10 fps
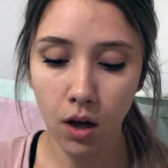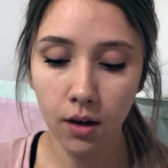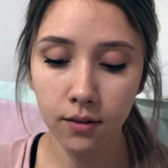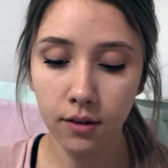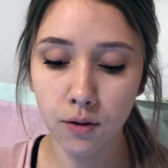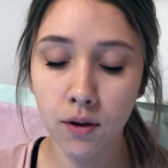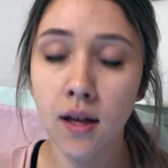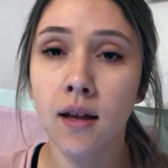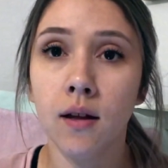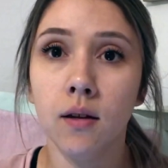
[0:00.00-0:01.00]
Also,
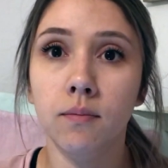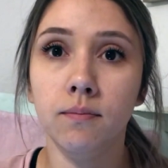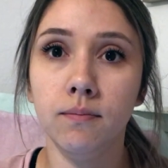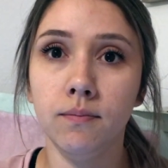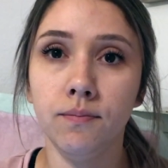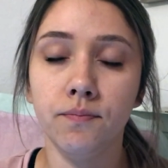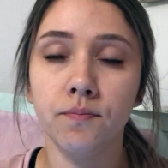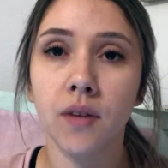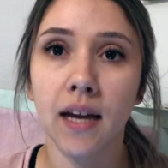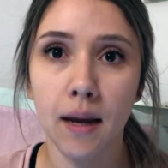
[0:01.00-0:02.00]

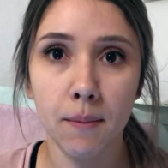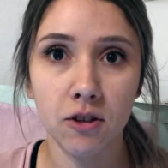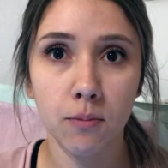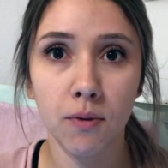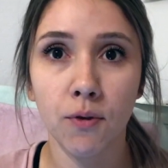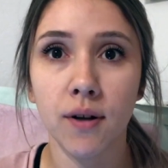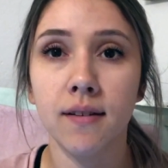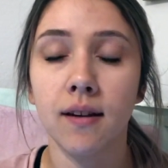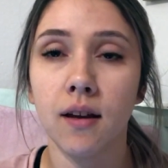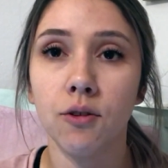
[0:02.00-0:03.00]
like I mentioned before,
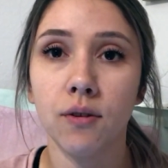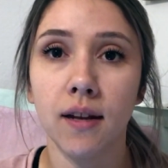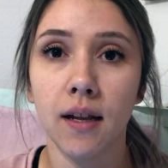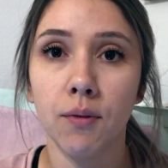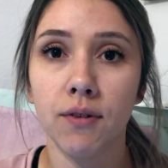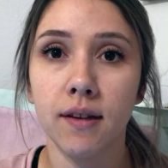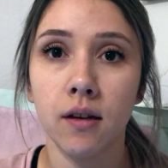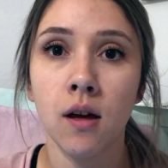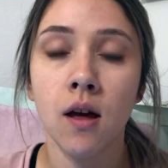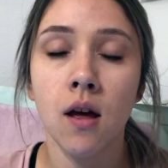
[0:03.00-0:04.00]
sticking to a daily routine.